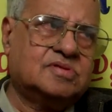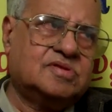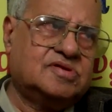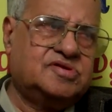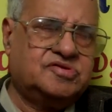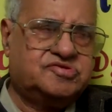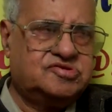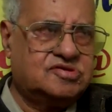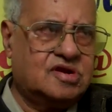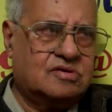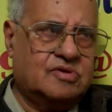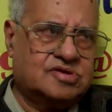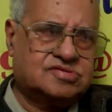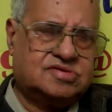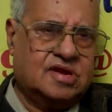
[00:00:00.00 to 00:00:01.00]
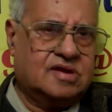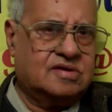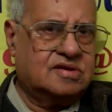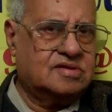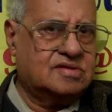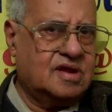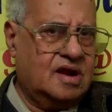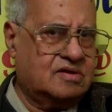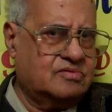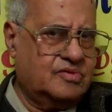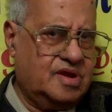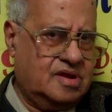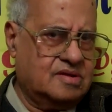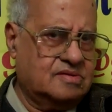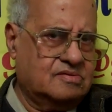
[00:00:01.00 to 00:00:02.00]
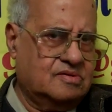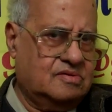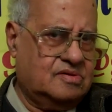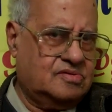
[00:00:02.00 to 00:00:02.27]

the decision was taken in that way, you know.